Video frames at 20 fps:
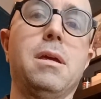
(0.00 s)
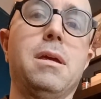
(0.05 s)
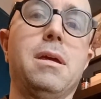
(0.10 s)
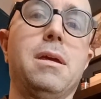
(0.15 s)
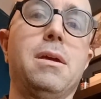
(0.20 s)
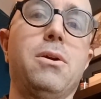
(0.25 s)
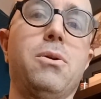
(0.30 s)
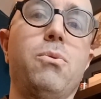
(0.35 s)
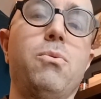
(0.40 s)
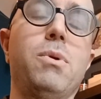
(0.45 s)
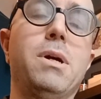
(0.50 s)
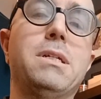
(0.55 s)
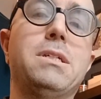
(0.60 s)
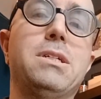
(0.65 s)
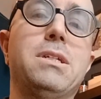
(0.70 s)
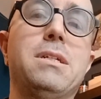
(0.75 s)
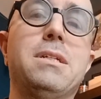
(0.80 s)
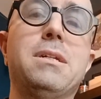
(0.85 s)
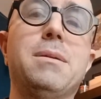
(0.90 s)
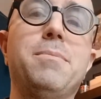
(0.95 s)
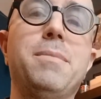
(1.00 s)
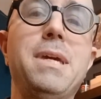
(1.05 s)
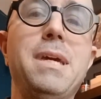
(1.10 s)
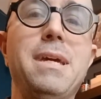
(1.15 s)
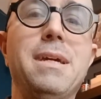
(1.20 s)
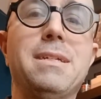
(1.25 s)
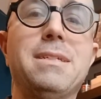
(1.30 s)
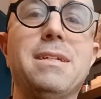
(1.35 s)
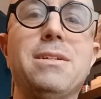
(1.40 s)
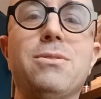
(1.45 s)
which to me
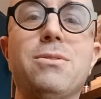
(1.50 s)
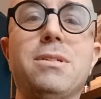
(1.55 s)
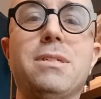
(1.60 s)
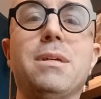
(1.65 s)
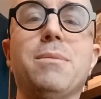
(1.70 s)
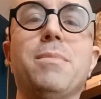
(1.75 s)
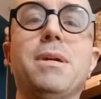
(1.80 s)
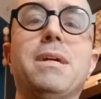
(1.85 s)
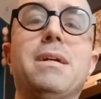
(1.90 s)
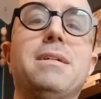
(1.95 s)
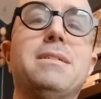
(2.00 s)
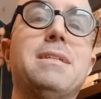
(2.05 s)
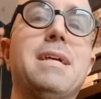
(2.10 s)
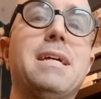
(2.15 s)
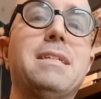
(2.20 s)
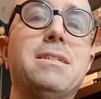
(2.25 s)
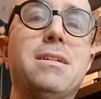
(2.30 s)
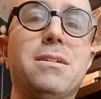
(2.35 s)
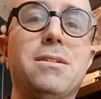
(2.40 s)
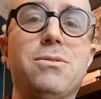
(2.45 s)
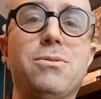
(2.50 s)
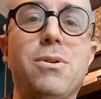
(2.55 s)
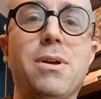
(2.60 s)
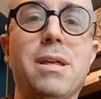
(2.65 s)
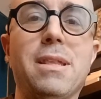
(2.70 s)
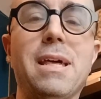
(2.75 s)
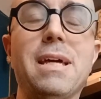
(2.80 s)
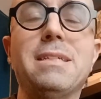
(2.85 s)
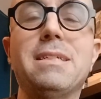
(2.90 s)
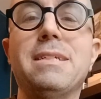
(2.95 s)
is interesting because that's a
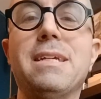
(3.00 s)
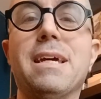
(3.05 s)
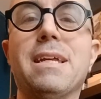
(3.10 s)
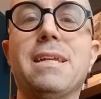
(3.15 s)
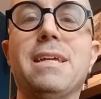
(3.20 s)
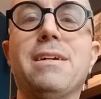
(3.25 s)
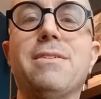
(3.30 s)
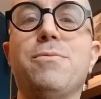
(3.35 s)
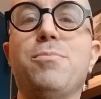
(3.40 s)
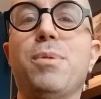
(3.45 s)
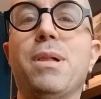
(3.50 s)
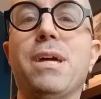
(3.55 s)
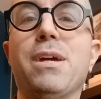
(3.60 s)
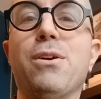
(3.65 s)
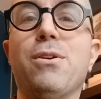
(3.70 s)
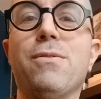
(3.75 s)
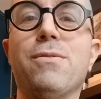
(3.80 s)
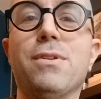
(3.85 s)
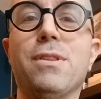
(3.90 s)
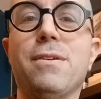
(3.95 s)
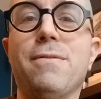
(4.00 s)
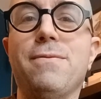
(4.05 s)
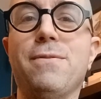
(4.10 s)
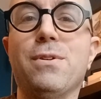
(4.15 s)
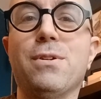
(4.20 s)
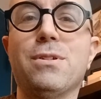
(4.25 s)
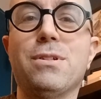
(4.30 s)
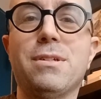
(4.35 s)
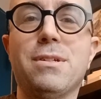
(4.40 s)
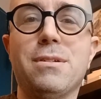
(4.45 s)
technique of playing over the
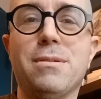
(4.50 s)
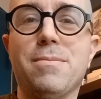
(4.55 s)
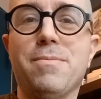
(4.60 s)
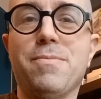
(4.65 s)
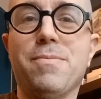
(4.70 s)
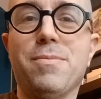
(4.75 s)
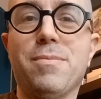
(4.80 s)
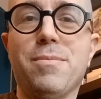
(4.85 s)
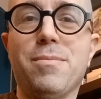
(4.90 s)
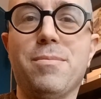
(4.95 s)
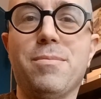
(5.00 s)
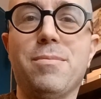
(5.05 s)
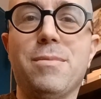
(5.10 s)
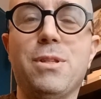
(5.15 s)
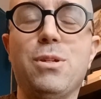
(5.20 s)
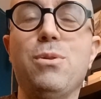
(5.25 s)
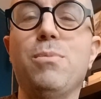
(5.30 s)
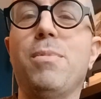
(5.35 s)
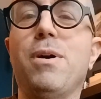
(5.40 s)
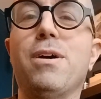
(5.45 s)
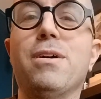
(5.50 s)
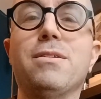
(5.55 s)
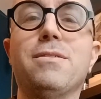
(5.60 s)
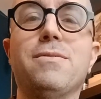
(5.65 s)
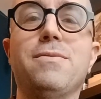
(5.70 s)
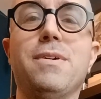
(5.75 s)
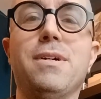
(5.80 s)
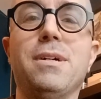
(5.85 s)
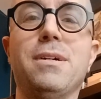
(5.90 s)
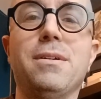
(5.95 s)
first 2 bars of
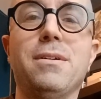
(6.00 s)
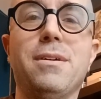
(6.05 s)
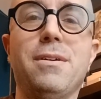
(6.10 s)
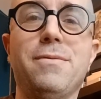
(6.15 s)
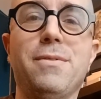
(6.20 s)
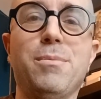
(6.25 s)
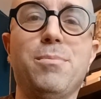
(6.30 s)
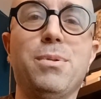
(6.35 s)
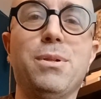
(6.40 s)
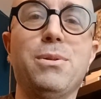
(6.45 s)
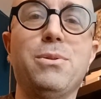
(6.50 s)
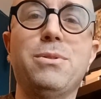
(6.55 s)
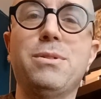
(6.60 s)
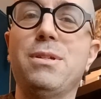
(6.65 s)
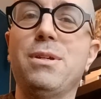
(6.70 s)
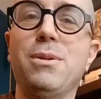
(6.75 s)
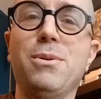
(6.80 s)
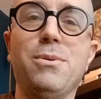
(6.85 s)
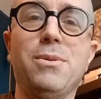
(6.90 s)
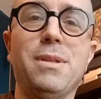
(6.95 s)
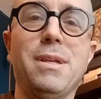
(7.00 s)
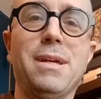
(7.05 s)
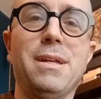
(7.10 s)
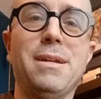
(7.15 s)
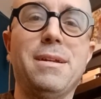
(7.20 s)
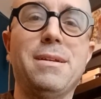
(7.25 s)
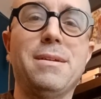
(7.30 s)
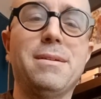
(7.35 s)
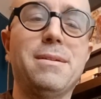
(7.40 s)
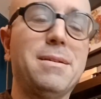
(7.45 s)
a blues tune that
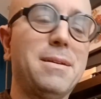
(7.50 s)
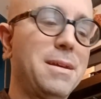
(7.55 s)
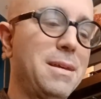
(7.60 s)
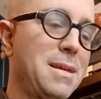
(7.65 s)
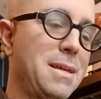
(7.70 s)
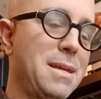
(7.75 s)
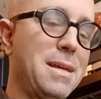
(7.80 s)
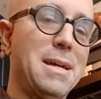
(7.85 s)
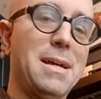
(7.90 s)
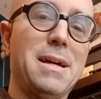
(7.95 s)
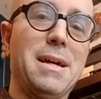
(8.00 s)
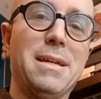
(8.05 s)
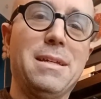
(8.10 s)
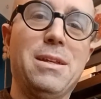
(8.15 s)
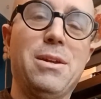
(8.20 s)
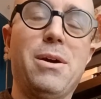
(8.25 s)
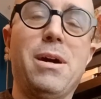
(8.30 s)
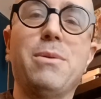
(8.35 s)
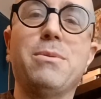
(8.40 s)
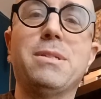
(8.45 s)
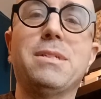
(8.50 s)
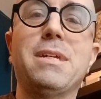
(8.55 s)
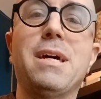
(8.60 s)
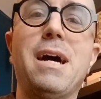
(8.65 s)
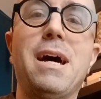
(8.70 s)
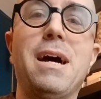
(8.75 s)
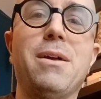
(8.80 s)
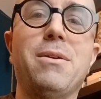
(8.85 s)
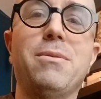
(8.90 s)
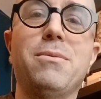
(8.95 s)
I was
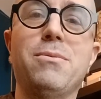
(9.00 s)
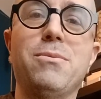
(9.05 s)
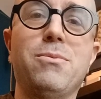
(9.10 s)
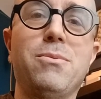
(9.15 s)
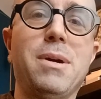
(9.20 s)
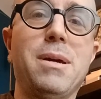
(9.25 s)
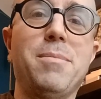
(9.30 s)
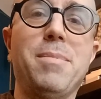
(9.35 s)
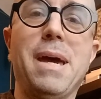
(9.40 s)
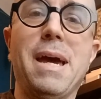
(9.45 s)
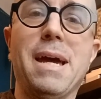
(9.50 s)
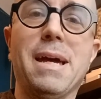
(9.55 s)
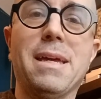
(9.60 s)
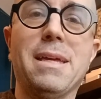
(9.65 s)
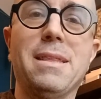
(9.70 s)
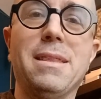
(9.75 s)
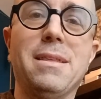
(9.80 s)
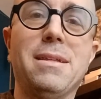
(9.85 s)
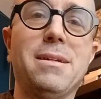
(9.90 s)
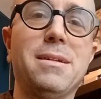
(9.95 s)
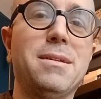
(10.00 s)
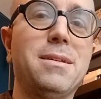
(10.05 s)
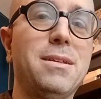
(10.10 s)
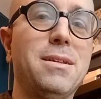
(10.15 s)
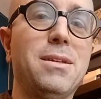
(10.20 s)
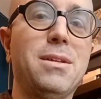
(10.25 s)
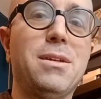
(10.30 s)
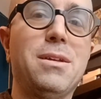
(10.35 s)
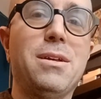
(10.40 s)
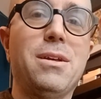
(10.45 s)
taught way back in the
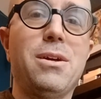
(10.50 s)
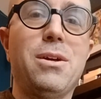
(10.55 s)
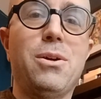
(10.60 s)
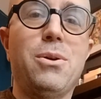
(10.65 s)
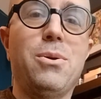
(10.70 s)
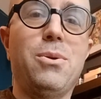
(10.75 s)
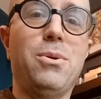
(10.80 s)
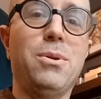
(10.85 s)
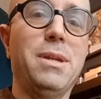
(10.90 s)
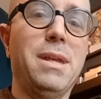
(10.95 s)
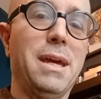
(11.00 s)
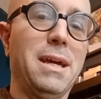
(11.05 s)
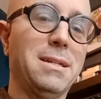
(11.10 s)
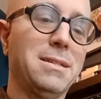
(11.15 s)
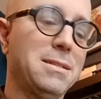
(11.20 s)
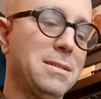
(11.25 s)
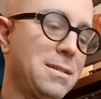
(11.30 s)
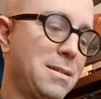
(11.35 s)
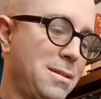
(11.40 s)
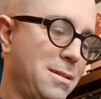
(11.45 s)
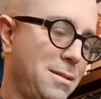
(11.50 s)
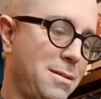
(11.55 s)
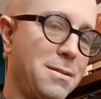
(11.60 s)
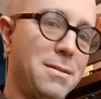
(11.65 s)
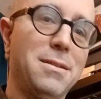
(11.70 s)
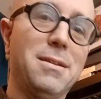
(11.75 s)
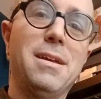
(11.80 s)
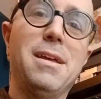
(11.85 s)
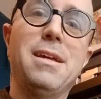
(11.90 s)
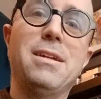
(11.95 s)
old days.
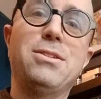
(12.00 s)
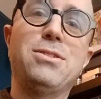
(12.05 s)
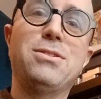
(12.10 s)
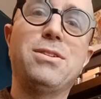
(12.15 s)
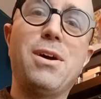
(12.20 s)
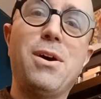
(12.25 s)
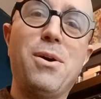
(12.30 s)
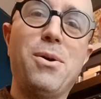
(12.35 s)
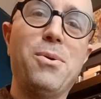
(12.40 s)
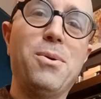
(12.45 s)
So,